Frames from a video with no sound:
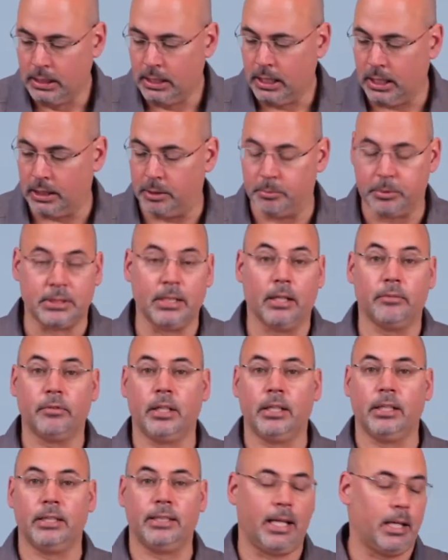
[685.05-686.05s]
and there was never
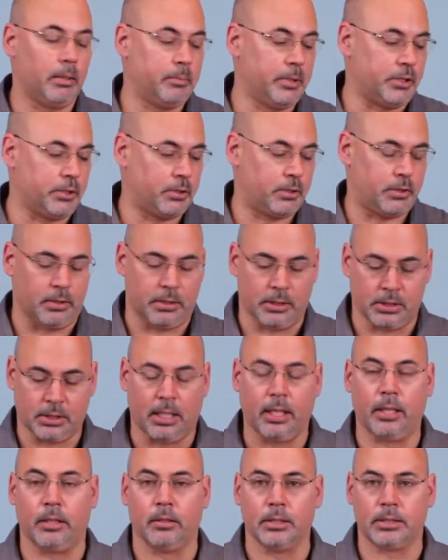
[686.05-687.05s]
any damage to the
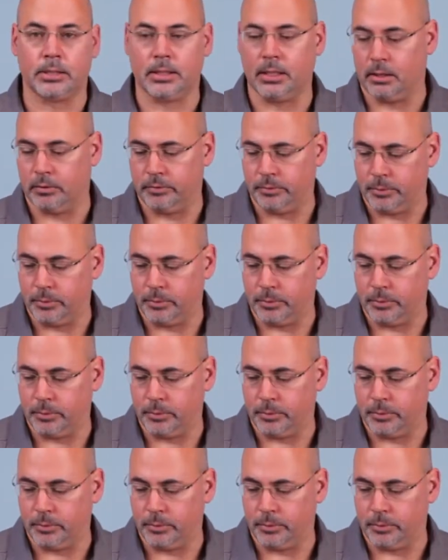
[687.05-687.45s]
slider itself.